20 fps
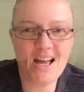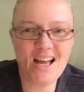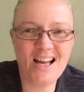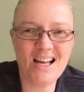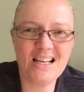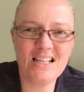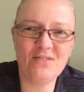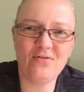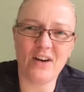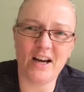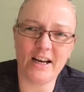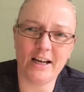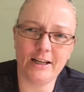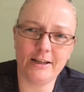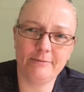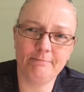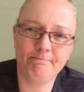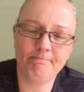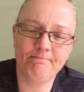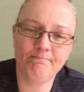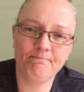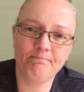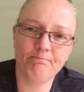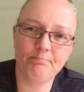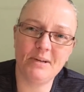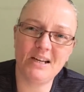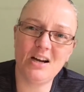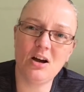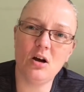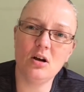And finally,
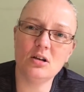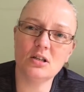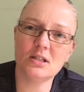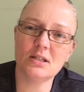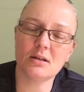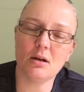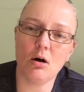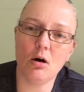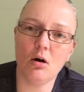because